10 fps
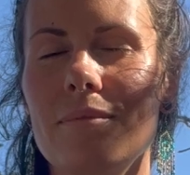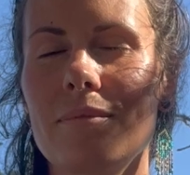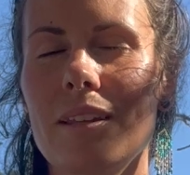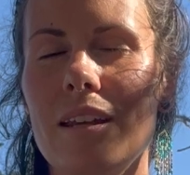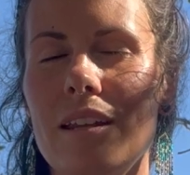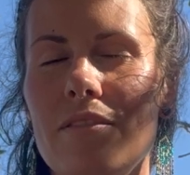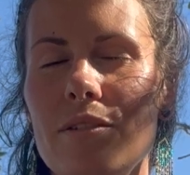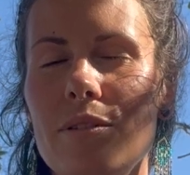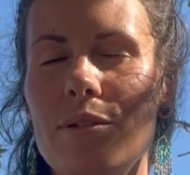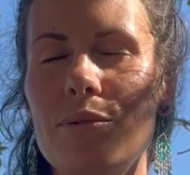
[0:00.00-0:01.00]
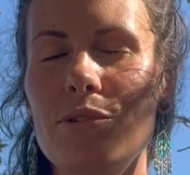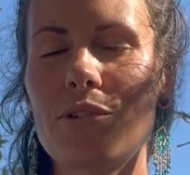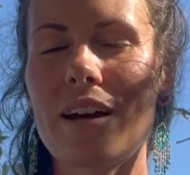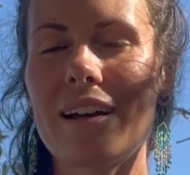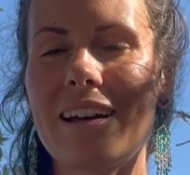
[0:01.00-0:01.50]
And if you lose
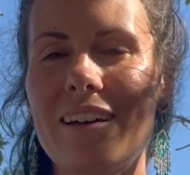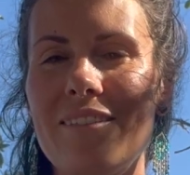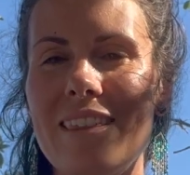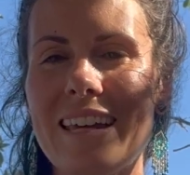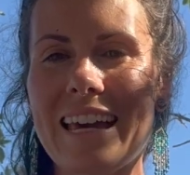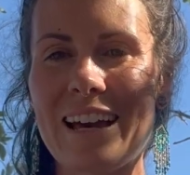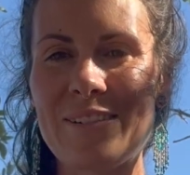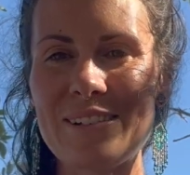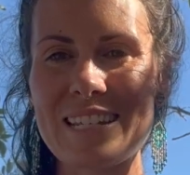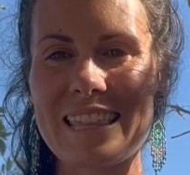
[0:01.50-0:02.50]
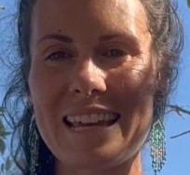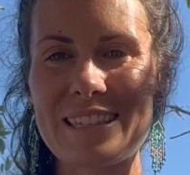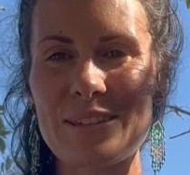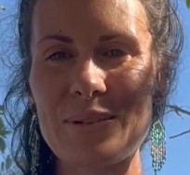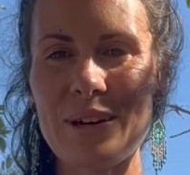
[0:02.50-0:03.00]
track of the count,
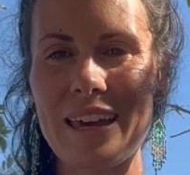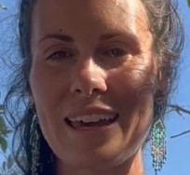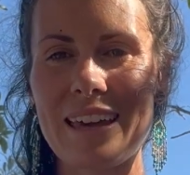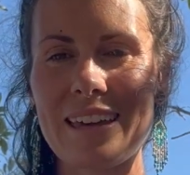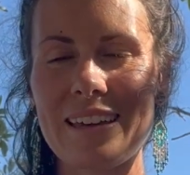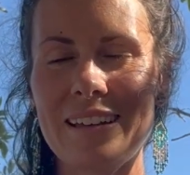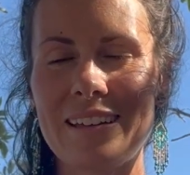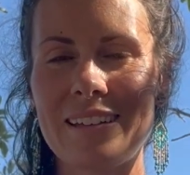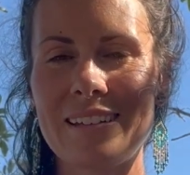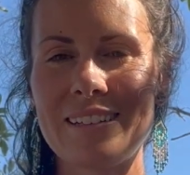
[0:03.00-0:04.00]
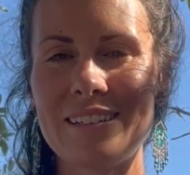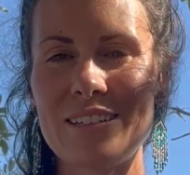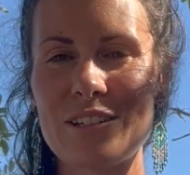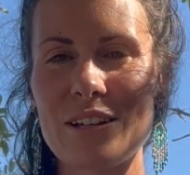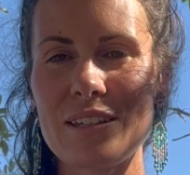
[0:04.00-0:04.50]
that's okay.
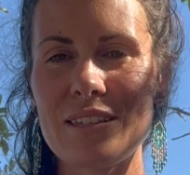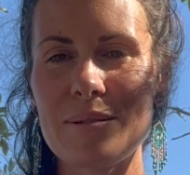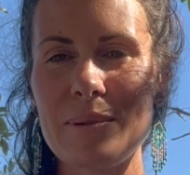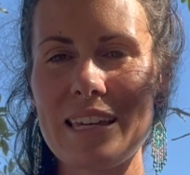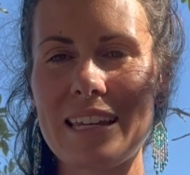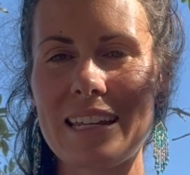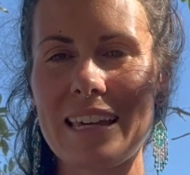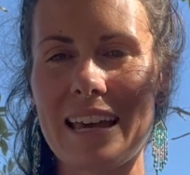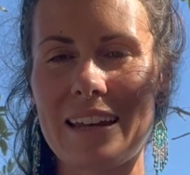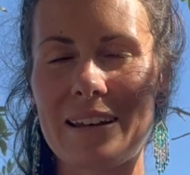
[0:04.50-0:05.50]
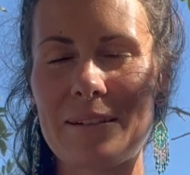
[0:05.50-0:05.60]
Just begin again.